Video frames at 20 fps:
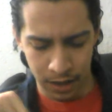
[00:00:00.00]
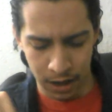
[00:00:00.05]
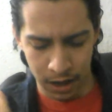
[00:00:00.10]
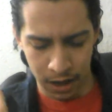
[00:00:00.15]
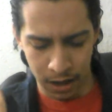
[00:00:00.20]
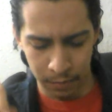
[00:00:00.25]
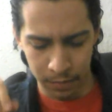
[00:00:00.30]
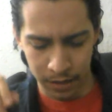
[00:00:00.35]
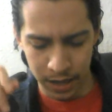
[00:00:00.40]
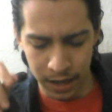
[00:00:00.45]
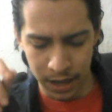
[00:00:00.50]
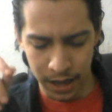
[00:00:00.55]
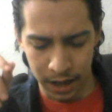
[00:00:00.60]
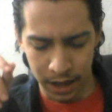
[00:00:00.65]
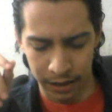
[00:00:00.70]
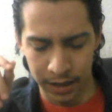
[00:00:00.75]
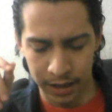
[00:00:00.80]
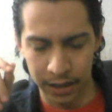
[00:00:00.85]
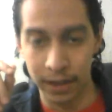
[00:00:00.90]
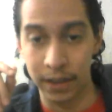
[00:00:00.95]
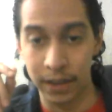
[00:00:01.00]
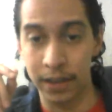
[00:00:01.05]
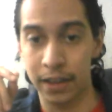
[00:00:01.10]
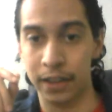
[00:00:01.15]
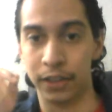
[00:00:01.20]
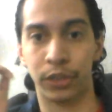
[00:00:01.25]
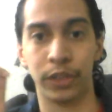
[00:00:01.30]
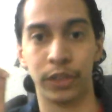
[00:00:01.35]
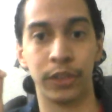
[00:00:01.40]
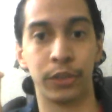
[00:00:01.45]
in
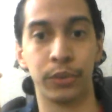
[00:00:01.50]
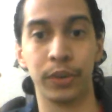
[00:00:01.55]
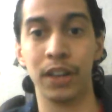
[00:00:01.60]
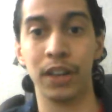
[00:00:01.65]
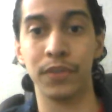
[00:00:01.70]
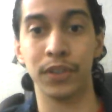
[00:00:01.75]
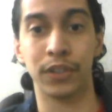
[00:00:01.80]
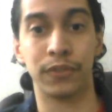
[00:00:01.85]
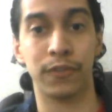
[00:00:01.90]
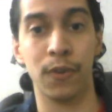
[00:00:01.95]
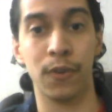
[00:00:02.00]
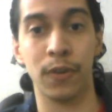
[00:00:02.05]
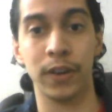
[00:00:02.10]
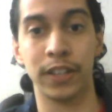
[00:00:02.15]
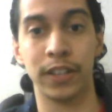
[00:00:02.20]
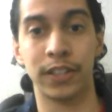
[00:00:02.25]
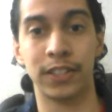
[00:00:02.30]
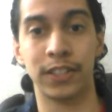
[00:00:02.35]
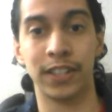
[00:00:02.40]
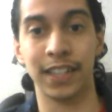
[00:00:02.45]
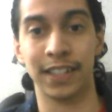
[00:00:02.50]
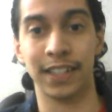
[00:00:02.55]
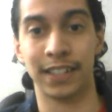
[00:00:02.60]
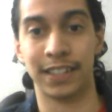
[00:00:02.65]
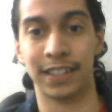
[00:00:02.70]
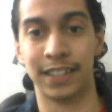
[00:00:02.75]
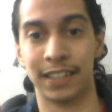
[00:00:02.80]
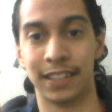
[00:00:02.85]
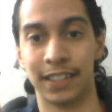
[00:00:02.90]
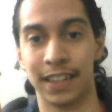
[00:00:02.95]
3 of his 4
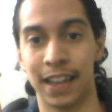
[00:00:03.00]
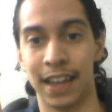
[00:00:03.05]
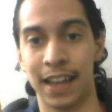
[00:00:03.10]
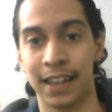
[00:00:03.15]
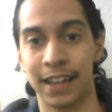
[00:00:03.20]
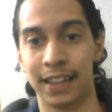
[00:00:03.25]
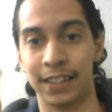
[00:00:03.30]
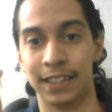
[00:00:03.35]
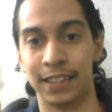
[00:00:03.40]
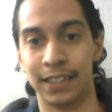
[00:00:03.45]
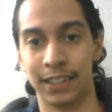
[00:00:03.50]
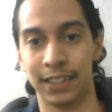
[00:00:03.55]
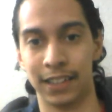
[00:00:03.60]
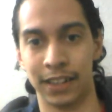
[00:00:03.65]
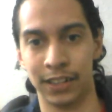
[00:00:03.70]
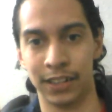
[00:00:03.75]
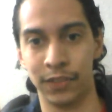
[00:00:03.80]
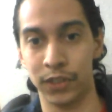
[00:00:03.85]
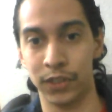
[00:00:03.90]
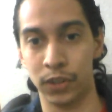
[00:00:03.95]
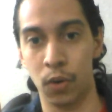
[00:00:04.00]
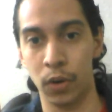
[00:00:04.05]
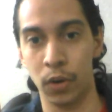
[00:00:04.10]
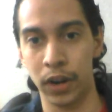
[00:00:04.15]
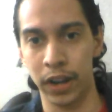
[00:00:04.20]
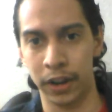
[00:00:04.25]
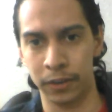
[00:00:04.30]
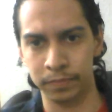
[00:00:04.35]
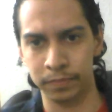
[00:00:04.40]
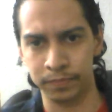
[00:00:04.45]
stints as a defensive
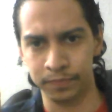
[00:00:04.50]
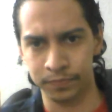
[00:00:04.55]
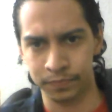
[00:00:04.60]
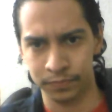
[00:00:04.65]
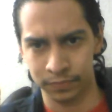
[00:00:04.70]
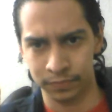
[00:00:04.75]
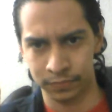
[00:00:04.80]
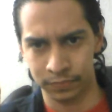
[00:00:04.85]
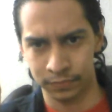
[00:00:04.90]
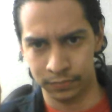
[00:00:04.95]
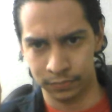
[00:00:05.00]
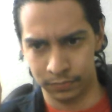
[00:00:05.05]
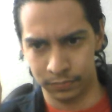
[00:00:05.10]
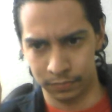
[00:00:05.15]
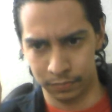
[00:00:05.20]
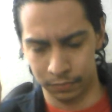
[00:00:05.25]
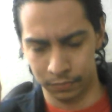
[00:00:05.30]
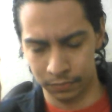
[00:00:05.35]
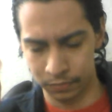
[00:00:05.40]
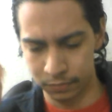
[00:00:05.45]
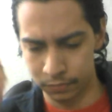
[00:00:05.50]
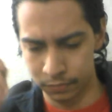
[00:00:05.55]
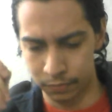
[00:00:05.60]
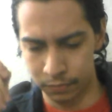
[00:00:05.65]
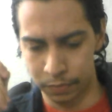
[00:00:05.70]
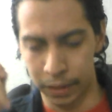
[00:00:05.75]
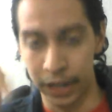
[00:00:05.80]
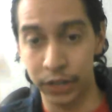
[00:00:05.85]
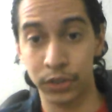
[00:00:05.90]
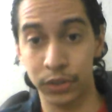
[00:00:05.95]
coordinator,
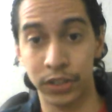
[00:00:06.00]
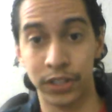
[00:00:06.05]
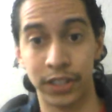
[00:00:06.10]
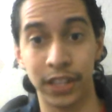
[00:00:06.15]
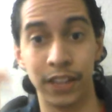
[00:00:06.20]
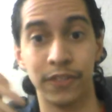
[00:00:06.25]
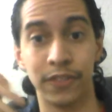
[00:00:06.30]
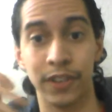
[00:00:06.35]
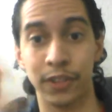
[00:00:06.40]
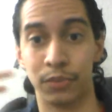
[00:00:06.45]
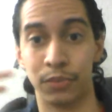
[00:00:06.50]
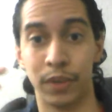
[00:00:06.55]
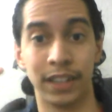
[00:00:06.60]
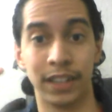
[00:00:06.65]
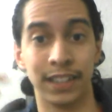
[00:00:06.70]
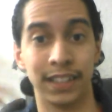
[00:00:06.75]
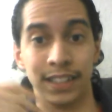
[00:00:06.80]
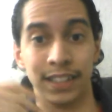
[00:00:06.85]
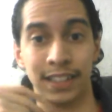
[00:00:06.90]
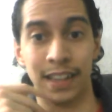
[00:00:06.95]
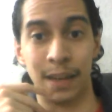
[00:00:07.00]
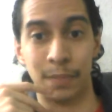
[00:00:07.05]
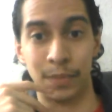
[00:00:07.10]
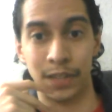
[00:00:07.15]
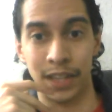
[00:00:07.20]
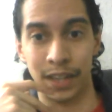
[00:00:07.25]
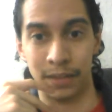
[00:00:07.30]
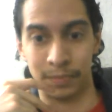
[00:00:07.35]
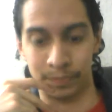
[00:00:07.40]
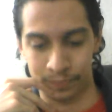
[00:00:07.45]
Patriots defense ranked in the top
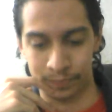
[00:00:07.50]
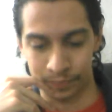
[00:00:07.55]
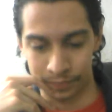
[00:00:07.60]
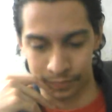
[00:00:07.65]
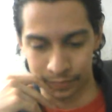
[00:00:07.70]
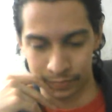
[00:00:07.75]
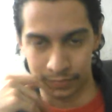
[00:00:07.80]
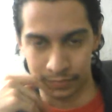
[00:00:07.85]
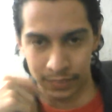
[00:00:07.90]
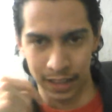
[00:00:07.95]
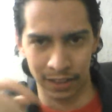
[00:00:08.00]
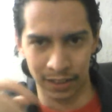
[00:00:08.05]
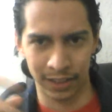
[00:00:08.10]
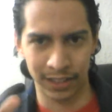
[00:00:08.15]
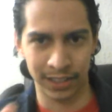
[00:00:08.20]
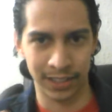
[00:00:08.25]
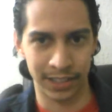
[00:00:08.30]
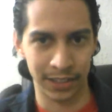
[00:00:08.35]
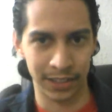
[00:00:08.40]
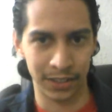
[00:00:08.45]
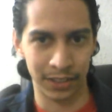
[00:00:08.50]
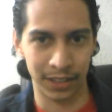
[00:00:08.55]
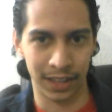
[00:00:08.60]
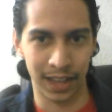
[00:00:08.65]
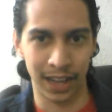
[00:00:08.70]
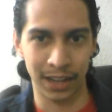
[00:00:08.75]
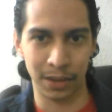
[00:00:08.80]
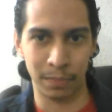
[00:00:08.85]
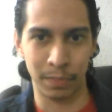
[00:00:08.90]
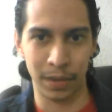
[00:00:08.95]
10. Now, consider the
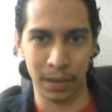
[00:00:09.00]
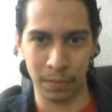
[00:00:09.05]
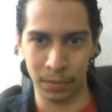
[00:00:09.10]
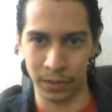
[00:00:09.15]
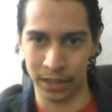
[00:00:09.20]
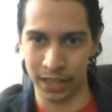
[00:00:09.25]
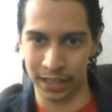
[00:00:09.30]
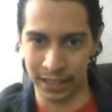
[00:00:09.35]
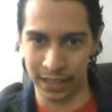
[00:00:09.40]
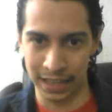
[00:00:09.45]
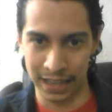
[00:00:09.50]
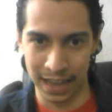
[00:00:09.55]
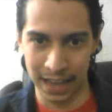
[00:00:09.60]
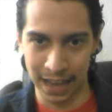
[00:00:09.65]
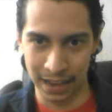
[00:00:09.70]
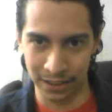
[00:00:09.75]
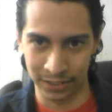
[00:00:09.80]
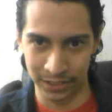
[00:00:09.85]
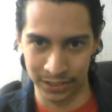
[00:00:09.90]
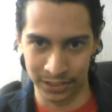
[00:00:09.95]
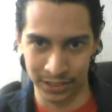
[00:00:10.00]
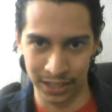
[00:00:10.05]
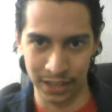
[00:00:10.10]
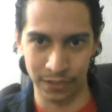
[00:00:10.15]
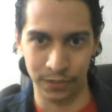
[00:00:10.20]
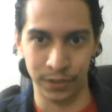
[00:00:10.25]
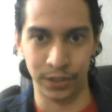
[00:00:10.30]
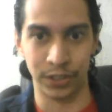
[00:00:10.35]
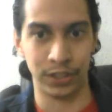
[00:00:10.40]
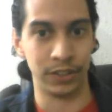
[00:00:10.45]
kind of people that he had on his
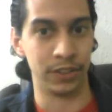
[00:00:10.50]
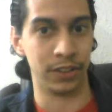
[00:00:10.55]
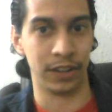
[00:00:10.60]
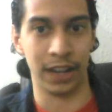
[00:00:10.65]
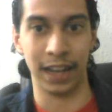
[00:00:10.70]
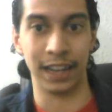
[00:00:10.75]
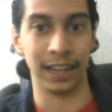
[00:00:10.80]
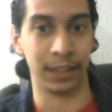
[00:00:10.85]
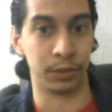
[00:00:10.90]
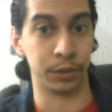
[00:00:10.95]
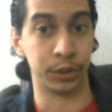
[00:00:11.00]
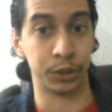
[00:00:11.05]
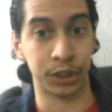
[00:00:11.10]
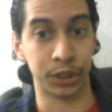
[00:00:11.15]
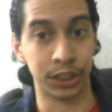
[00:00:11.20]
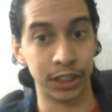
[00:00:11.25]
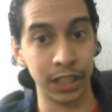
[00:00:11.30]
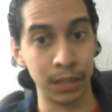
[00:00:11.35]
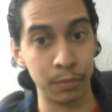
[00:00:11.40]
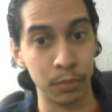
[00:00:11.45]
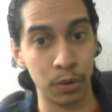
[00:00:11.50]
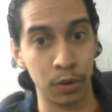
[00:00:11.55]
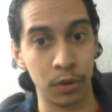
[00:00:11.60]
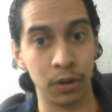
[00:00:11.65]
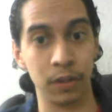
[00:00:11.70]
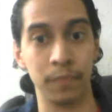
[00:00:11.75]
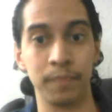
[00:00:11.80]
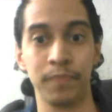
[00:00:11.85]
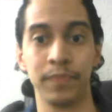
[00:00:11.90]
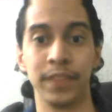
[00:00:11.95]
defense. You know, a guy like Richard
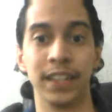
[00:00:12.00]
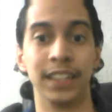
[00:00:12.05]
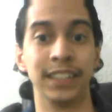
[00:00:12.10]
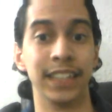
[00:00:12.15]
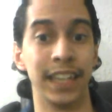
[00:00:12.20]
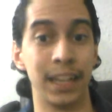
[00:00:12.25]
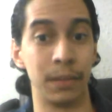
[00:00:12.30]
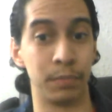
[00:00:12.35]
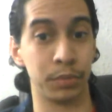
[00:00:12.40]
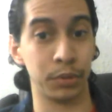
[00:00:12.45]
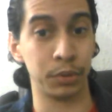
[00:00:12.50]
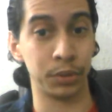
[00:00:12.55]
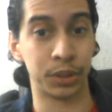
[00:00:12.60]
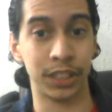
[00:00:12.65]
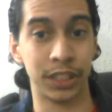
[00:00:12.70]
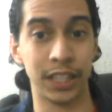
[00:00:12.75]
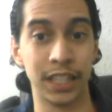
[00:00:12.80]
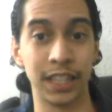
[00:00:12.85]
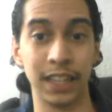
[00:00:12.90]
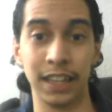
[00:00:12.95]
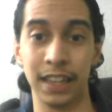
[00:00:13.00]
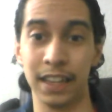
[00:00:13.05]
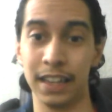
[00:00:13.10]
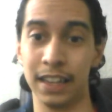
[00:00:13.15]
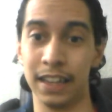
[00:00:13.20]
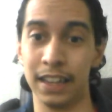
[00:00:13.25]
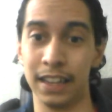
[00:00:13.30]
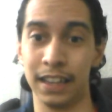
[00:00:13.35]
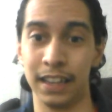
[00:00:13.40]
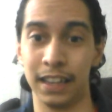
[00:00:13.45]
Seymour, Teddy Bruschi,
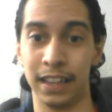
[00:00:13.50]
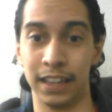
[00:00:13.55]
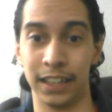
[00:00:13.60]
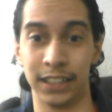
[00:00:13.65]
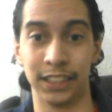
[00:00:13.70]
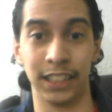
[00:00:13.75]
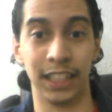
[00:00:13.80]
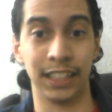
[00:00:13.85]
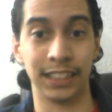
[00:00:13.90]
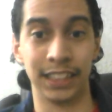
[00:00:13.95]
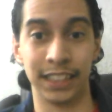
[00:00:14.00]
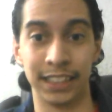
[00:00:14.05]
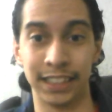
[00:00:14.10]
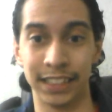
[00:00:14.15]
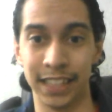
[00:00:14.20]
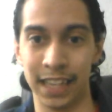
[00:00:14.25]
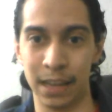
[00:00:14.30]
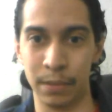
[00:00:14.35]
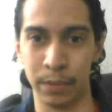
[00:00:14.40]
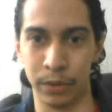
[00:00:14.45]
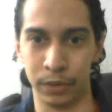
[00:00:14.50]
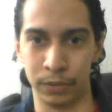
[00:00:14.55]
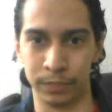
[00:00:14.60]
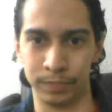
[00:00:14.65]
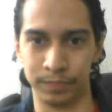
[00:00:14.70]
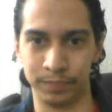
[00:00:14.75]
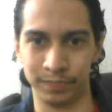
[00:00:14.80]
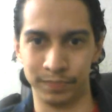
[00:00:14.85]
and Asante Samuel.